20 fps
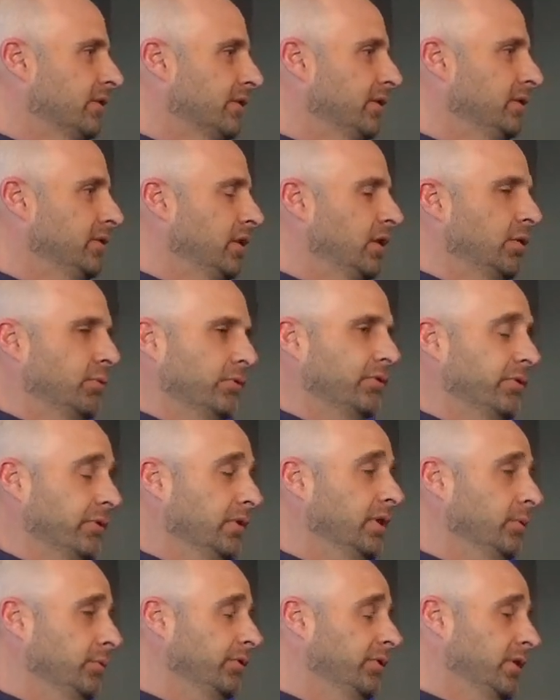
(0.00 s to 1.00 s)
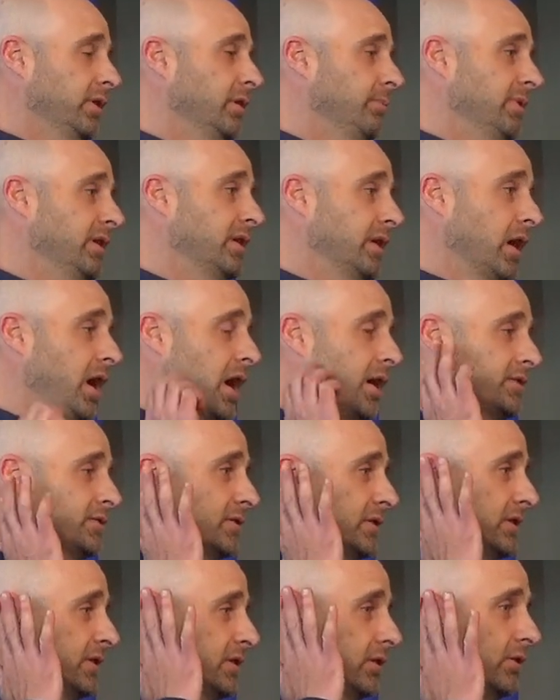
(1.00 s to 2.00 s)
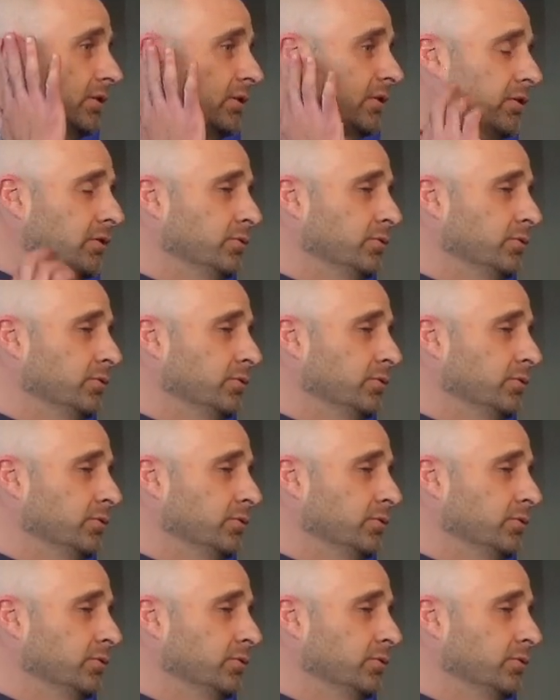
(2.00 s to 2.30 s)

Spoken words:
That, you know, it was end up being a costly deal to